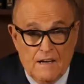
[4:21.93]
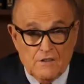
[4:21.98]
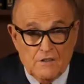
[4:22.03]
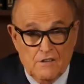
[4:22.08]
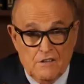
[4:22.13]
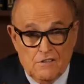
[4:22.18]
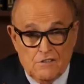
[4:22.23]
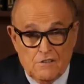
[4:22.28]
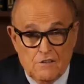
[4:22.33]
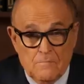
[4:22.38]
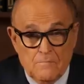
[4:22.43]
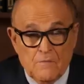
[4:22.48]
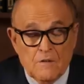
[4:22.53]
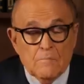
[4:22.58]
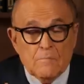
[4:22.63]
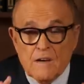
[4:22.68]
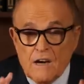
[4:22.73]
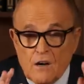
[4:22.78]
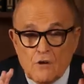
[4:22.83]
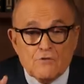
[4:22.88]
about this,
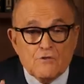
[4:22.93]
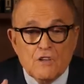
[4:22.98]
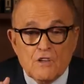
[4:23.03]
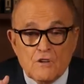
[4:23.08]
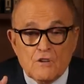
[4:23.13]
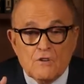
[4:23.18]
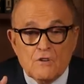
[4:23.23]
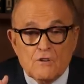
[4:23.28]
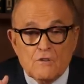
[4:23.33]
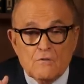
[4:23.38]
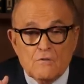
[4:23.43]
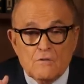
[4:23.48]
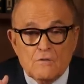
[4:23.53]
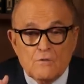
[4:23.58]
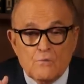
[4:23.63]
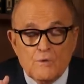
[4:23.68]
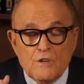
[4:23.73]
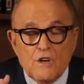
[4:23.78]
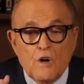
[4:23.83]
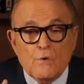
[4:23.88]
but I don't think. Yeah.
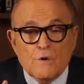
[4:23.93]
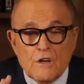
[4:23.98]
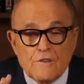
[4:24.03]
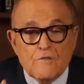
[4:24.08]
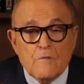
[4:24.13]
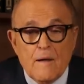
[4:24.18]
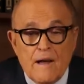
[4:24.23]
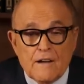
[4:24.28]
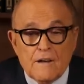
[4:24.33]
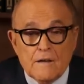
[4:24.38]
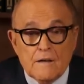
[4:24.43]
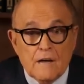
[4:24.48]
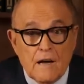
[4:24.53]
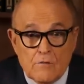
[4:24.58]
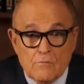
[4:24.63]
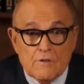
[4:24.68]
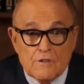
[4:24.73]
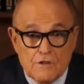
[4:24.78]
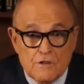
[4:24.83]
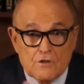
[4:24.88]
We know enough about it.
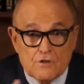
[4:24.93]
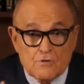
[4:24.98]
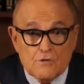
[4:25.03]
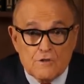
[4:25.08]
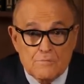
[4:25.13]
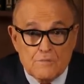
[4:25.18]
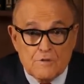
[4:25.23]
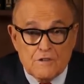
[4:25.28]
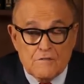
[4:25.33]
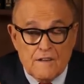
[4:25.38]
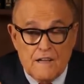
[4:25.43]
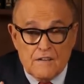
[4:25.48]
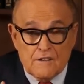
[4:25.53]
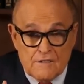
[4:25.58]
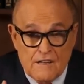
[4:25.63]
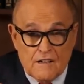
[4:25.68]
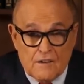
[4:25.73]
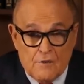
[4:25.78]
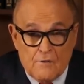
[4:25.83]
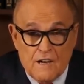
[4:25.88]
I really, truly believe that.
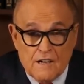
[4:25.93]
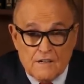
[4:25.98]
Is that